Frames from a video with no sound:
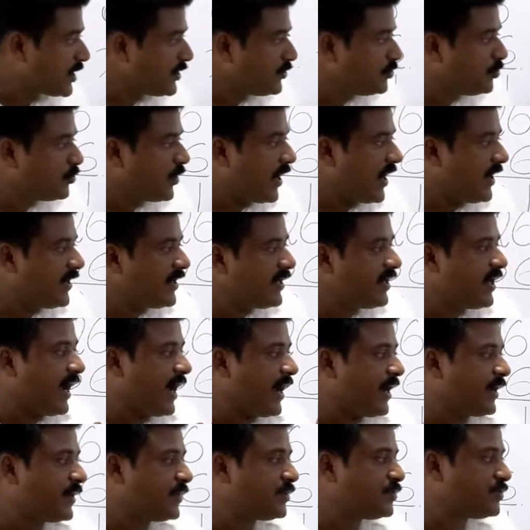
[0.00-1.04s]
Shah Durrani
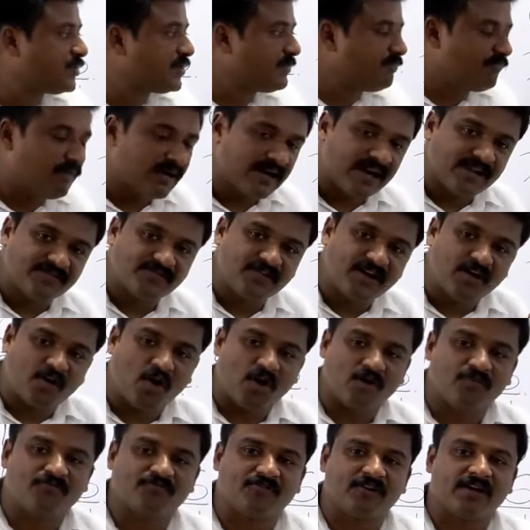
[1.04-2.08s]
and Maratha
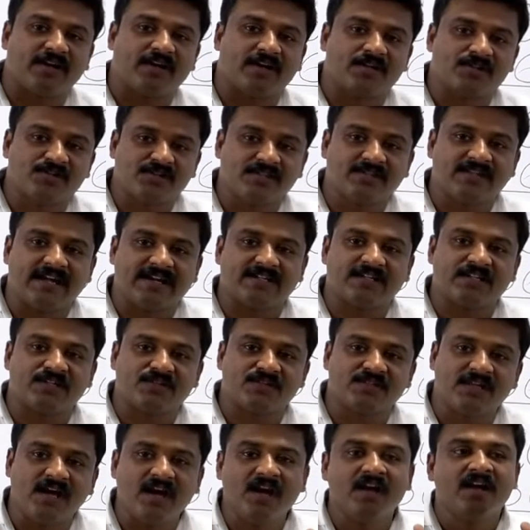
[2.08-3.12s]
Confederacy, that
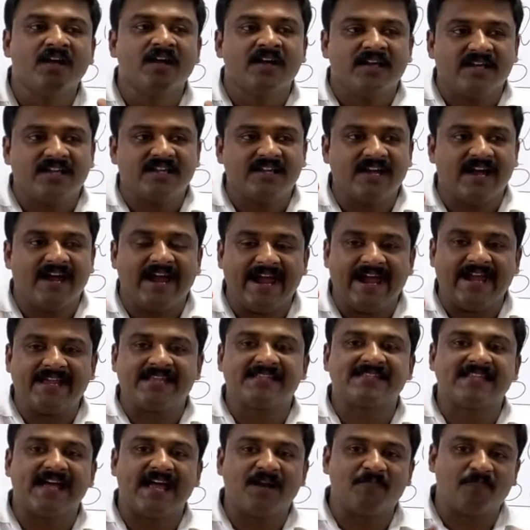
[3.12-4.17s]
is the
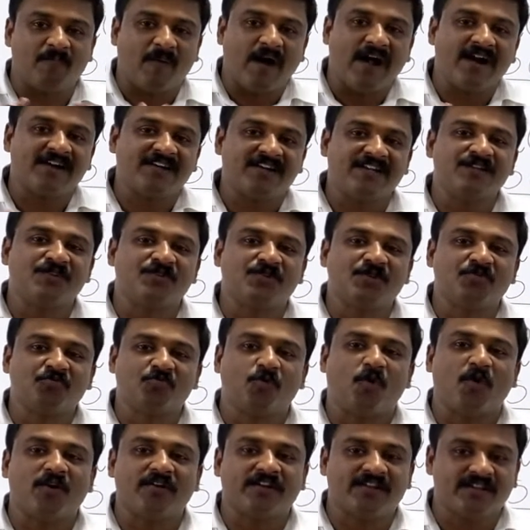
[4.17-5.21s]
exact parties
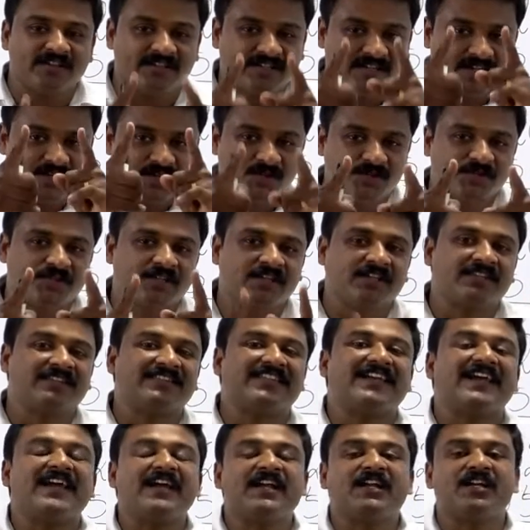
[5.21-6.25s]
involved in this
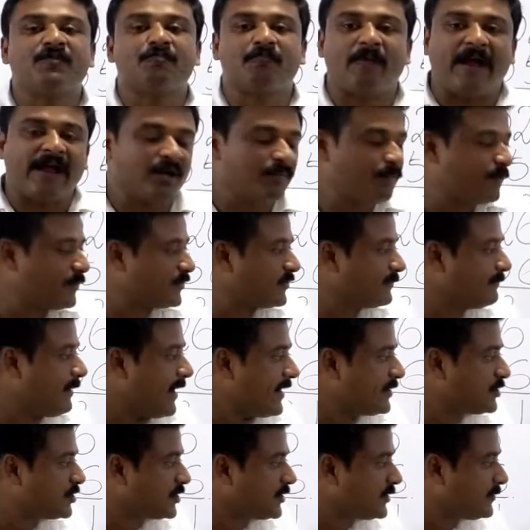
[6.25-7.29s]
third Panipat
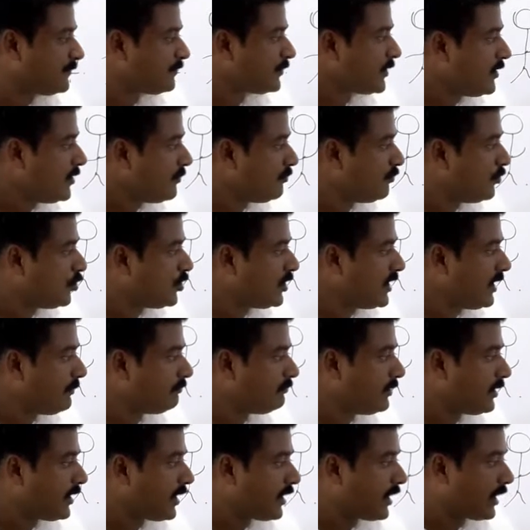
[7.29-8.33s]
battle. Mughal
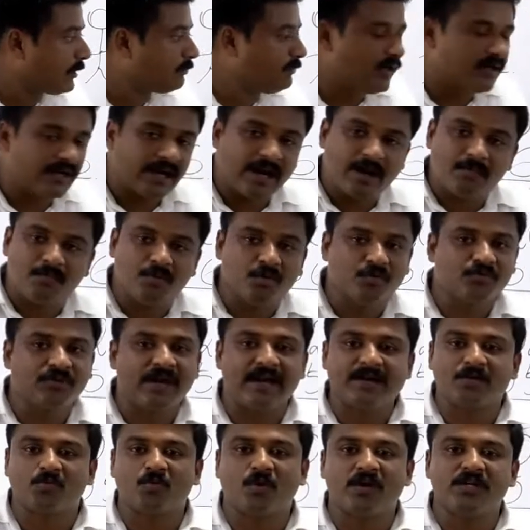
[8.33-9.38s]
Empire, Akbar, Hemu,
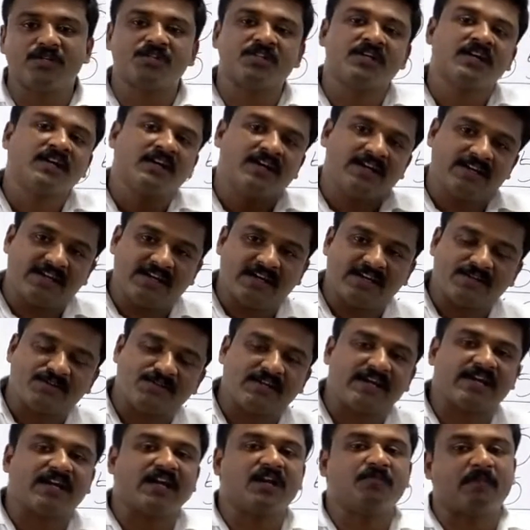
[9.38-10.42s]
that was
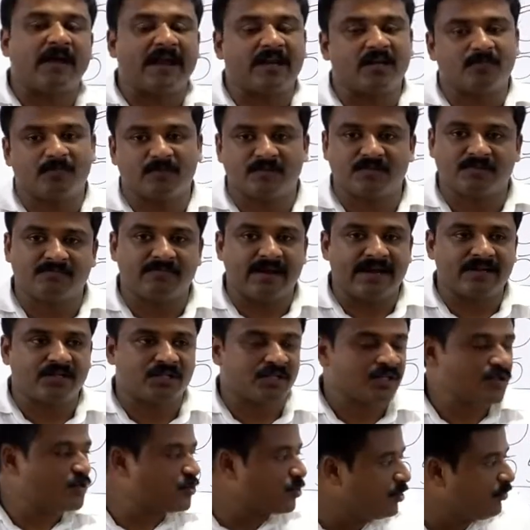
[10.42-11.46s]
second Panipat
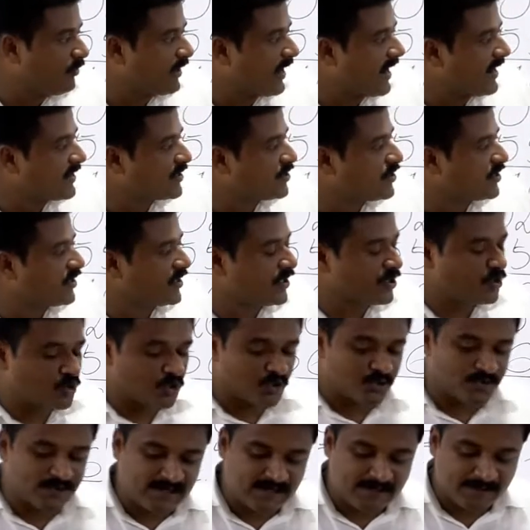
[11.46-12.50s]
battle. So your answer is
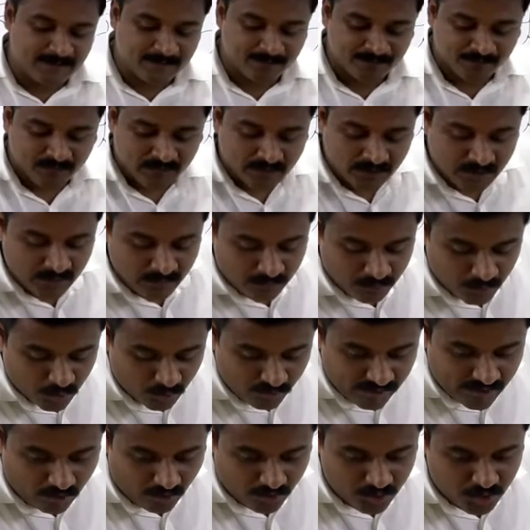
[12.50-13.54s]
C.
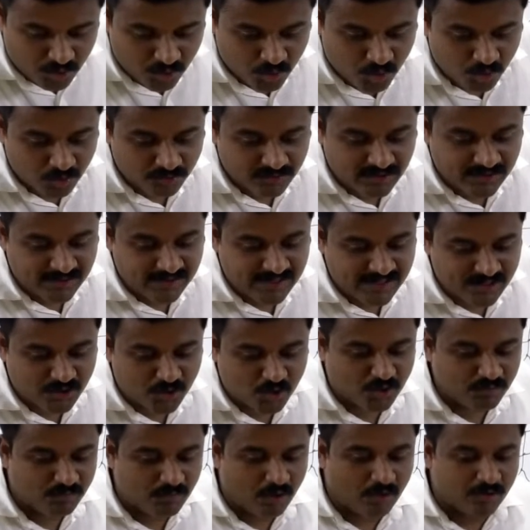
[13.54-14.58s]
Moving on to the
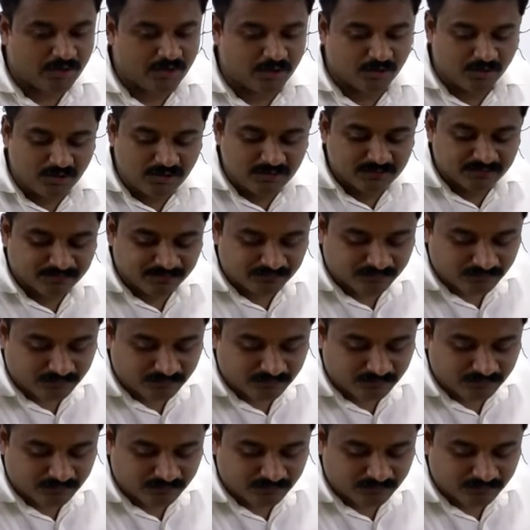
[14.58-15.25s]
next module.